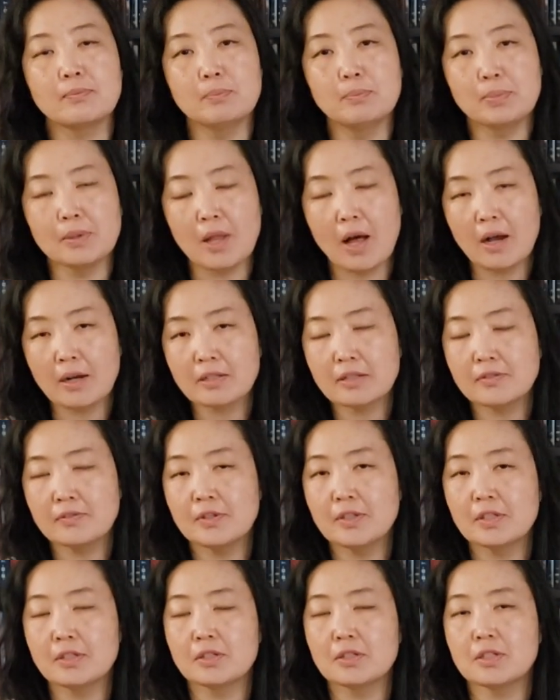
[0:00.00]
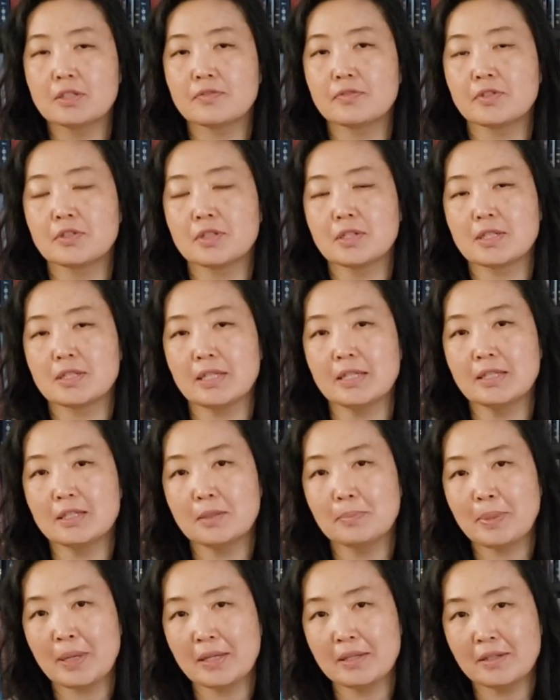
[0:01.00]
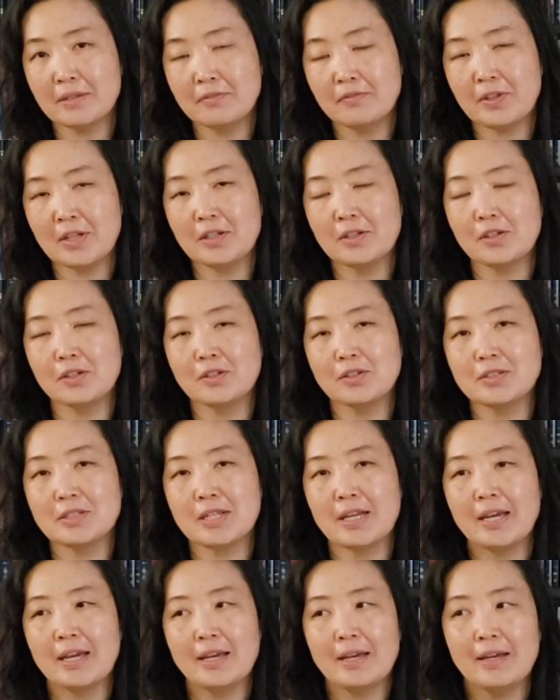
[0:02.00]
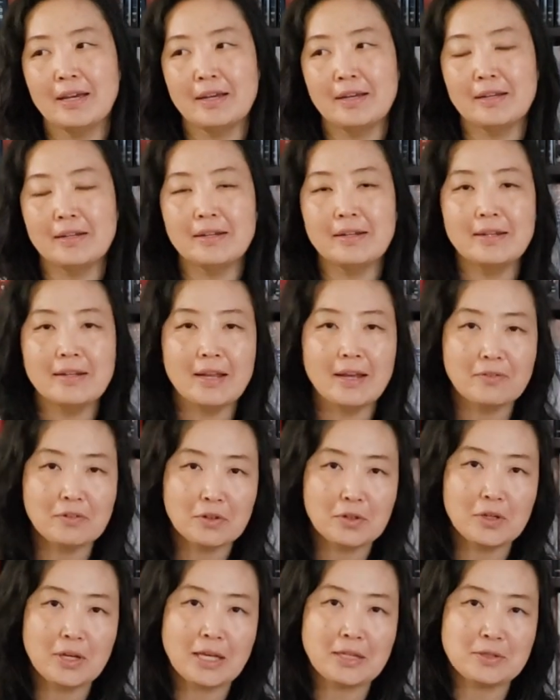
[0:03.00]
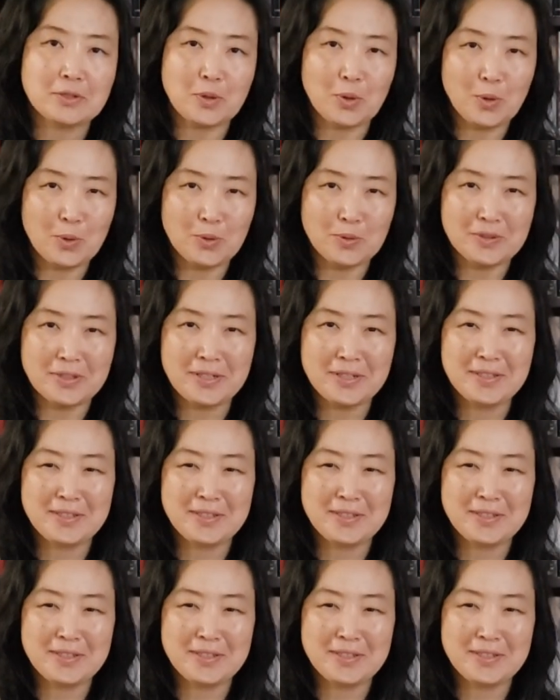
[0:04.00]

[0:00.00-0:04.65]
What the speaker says: blocked fingers versus independent fingers never gets old.